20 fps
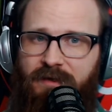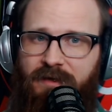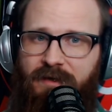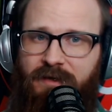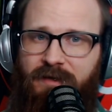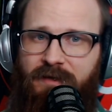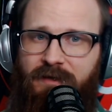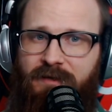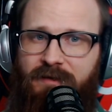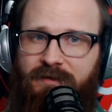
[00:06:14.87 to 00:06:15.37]

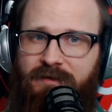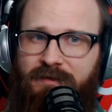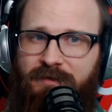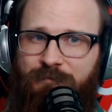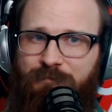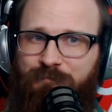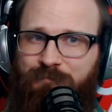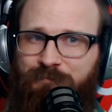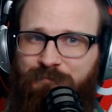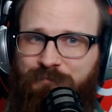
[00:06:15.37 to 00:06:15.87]
And
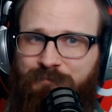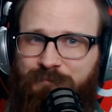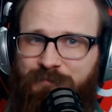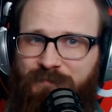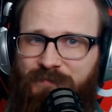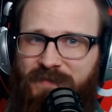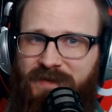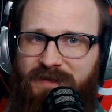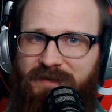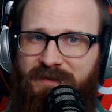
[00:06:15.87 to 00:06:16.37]

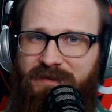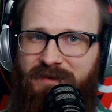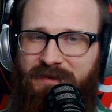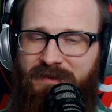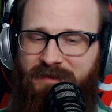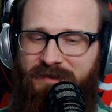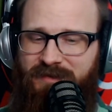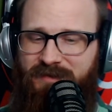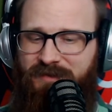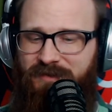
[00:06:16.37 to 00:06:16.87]

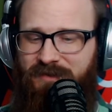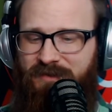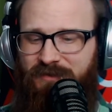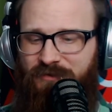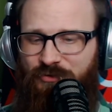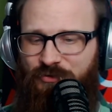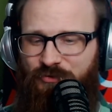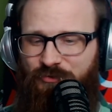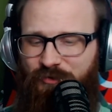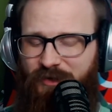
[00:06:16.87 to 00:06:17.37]
this
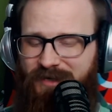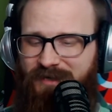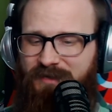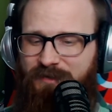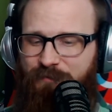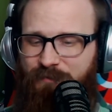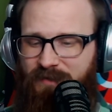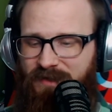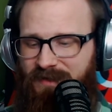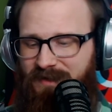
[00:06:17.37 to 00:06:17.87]

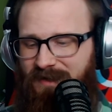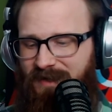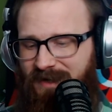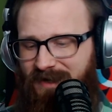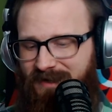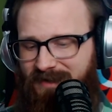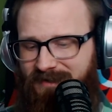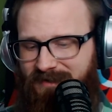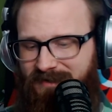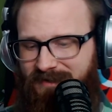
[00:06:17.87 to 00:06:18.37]
strikes me
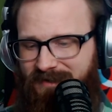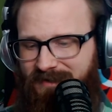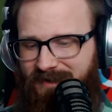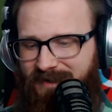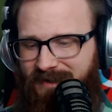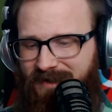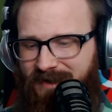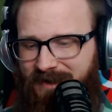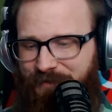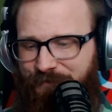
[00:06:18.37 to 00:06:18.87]
as
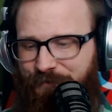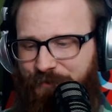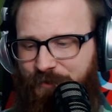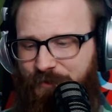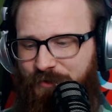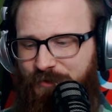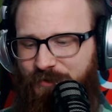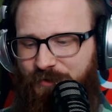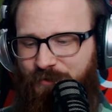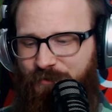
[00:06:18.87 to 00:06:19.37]
an
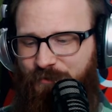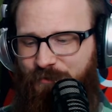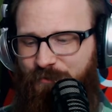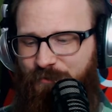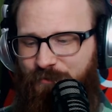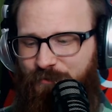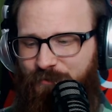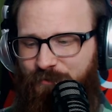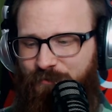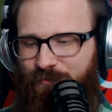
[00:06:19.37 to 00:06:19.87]
effort
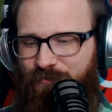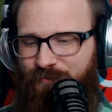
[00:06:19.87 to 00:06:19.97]
to